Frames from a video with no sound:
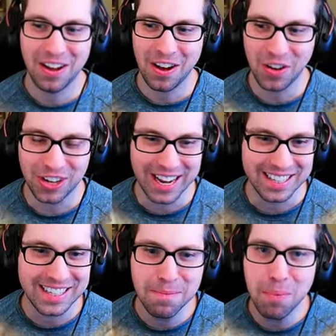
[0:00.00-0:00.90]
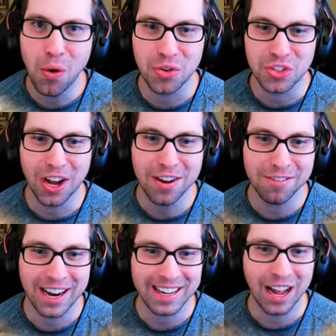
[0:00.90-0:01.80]
Okay, tempo is on
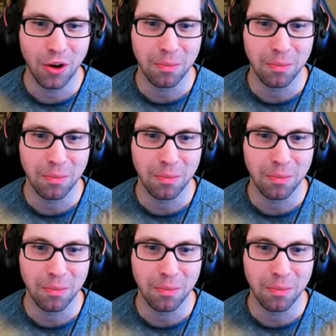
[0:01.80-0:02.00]
right now.